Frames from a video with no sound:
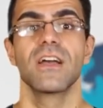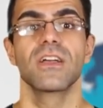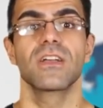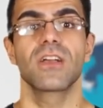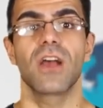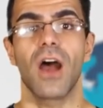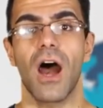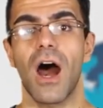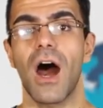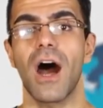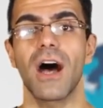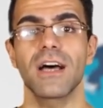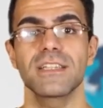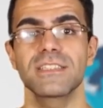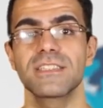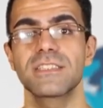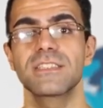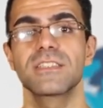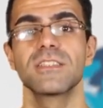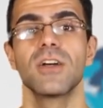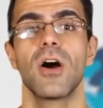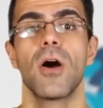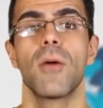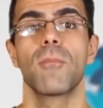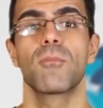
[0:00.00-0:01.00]

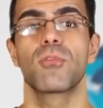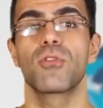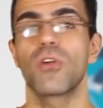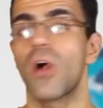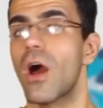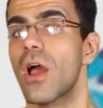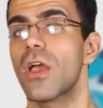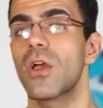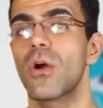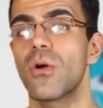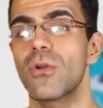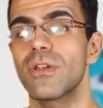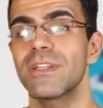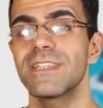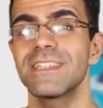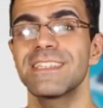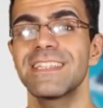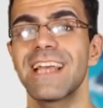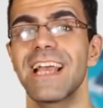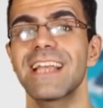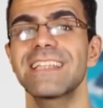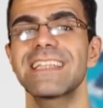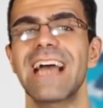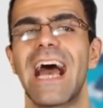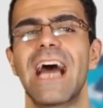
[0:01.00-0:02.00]
cost, priority
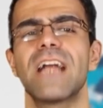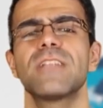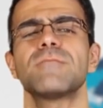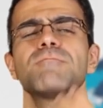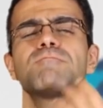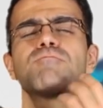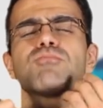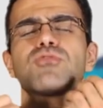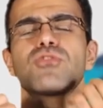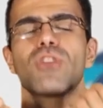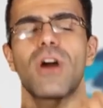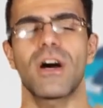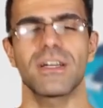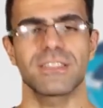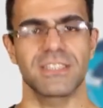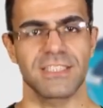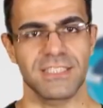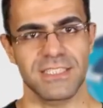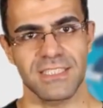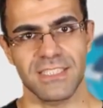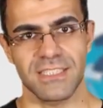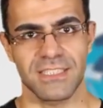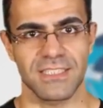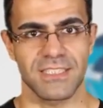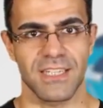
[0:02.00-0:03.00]
date, and
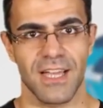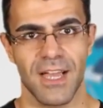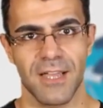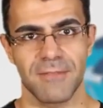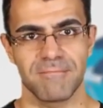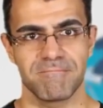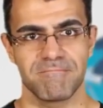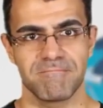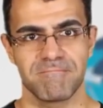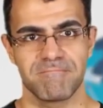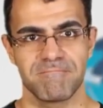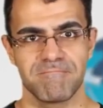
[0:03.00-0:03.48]
processing time.